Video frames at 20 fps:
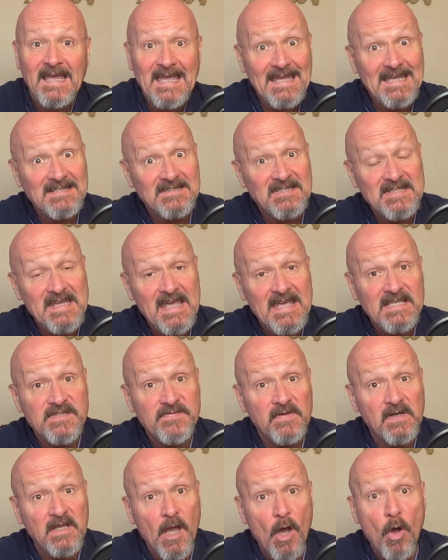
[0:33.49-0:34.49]
In today's
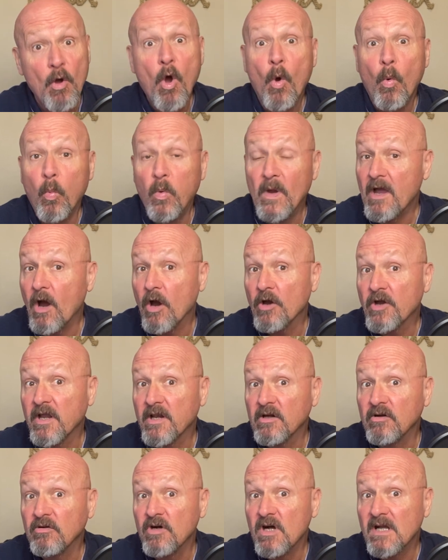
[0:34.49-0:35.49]
video, we are going
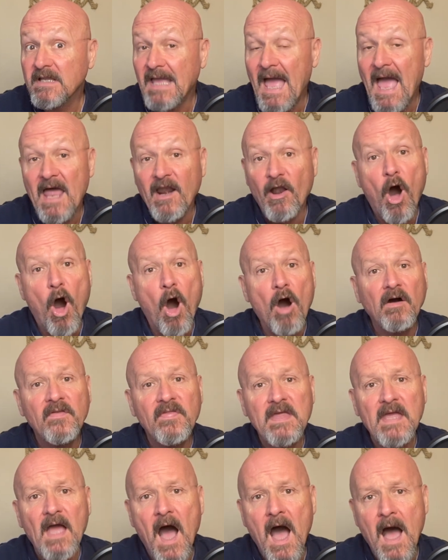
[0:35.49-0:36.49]
to look at all of
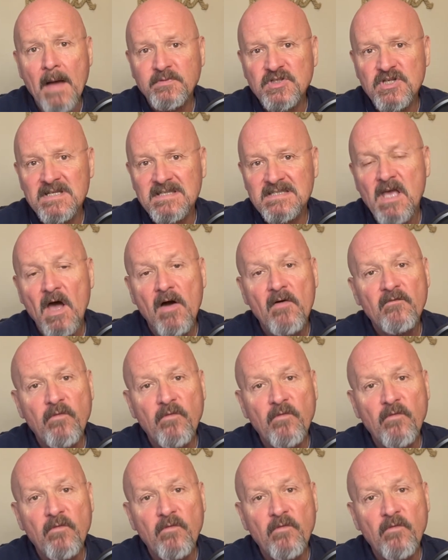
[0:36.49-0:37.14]
the options